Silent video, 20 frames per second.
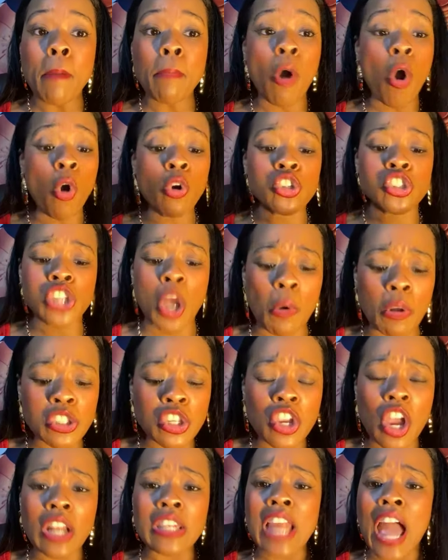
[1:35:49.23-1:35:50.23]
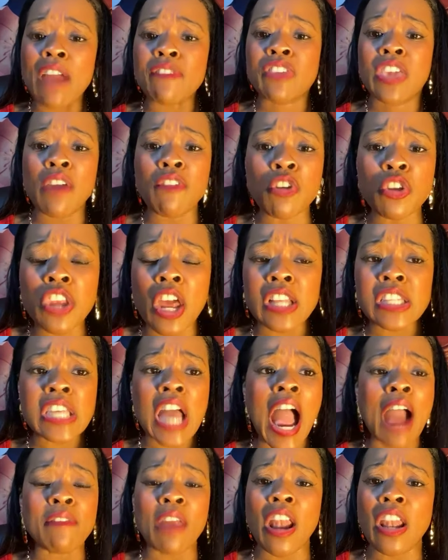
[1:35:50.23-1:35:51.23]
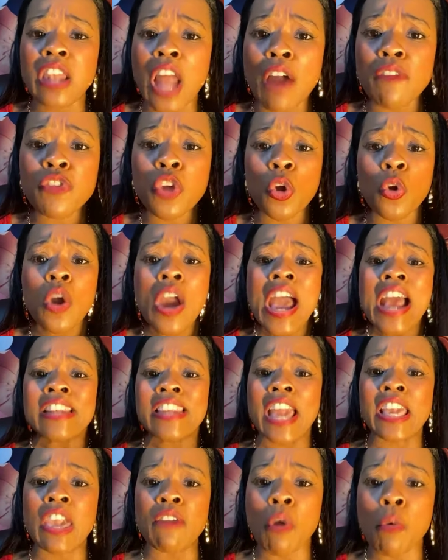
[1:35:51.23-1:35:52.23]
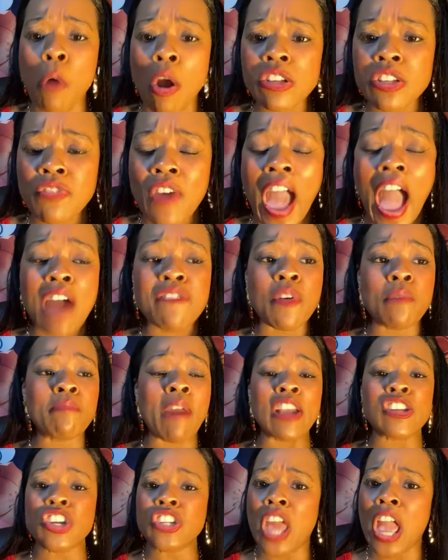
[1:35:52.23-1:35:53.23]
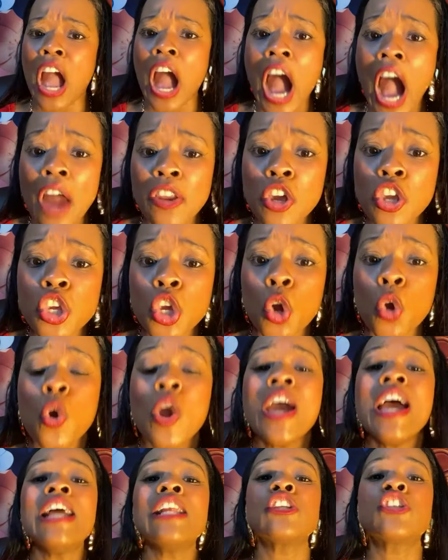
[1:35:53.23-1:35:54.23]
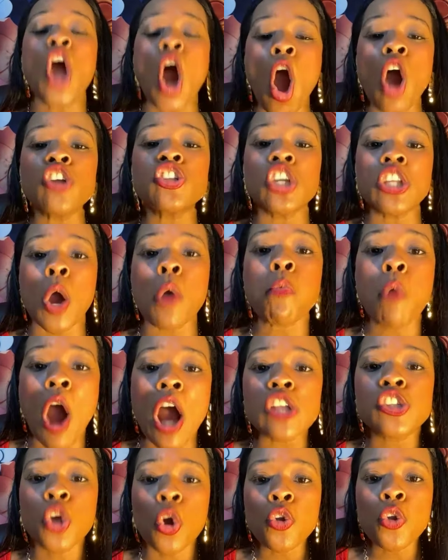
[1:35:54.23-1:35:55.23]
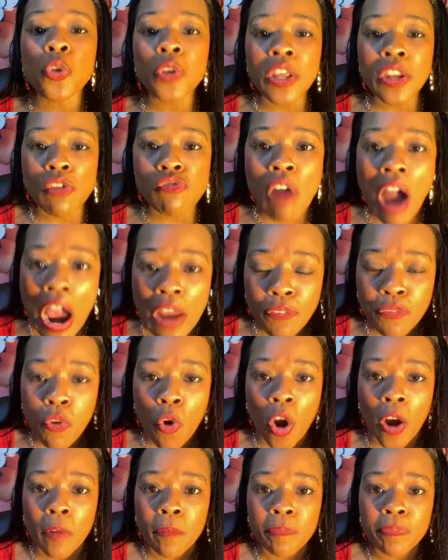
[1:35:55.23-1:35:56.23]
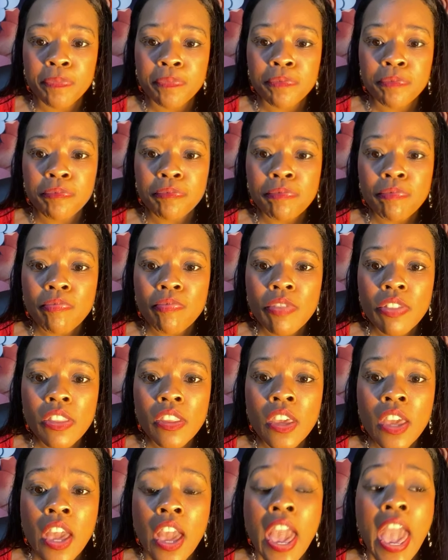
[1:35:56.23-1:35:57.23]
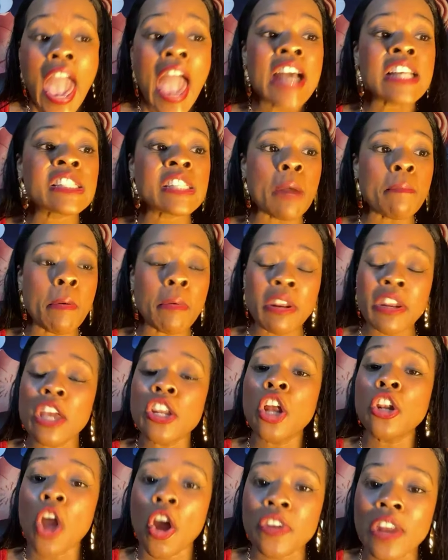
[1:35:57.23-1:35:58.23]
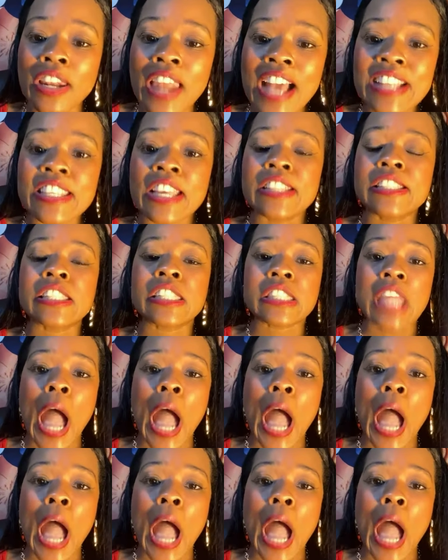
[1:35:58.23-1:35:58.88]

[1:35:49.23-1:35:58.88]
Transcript: People who sow into your life, giving you their time, they love you, they give you words of affirmation, they honor you. Those are the ones who you need to ride for. And some people need to learn the lesson.